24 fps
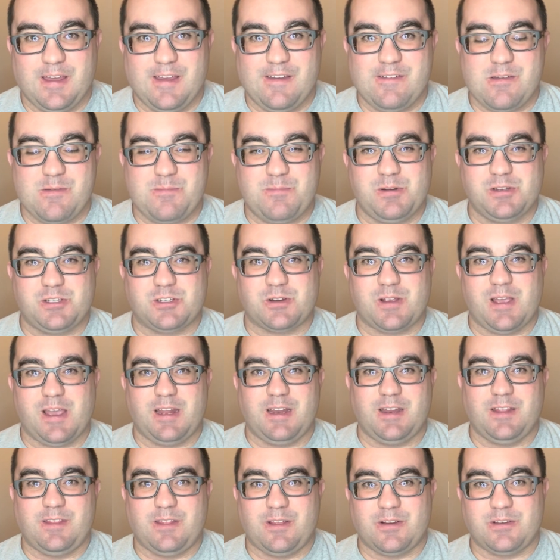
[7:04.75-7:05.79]
If you put your head
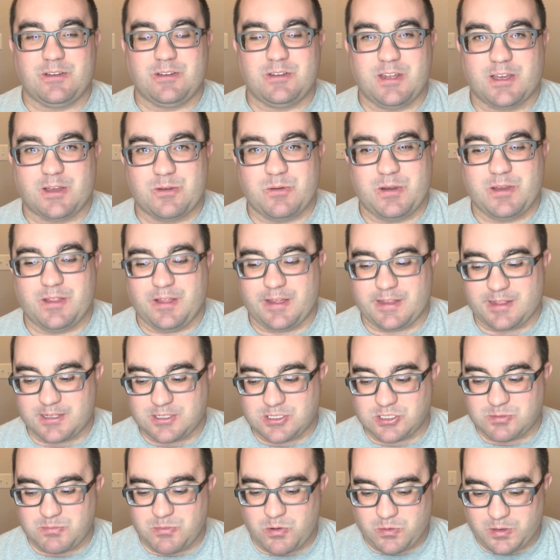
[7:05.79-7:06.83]
in there and take away like the
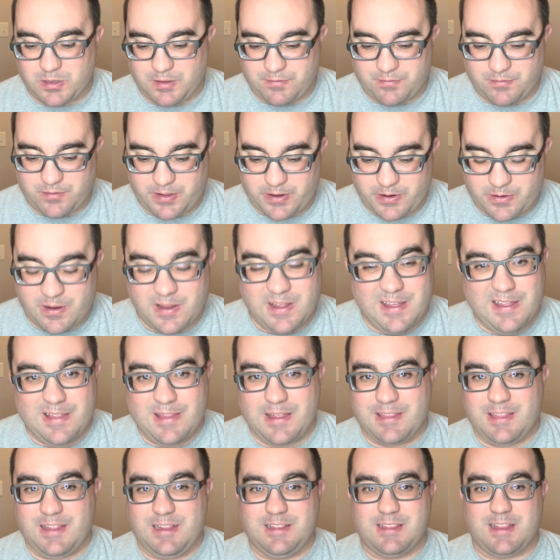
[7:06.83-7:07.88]
smoky flair,
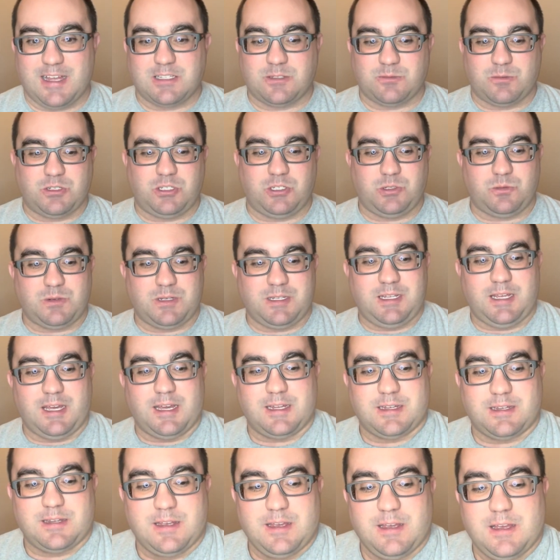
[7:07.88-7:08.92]
I think that's what you would
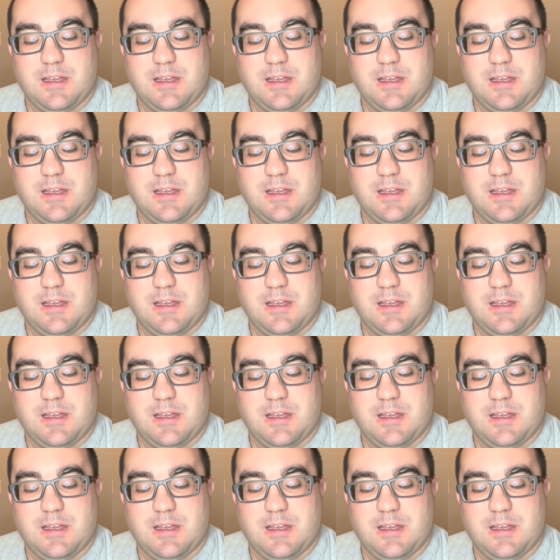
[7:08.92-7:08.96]
get.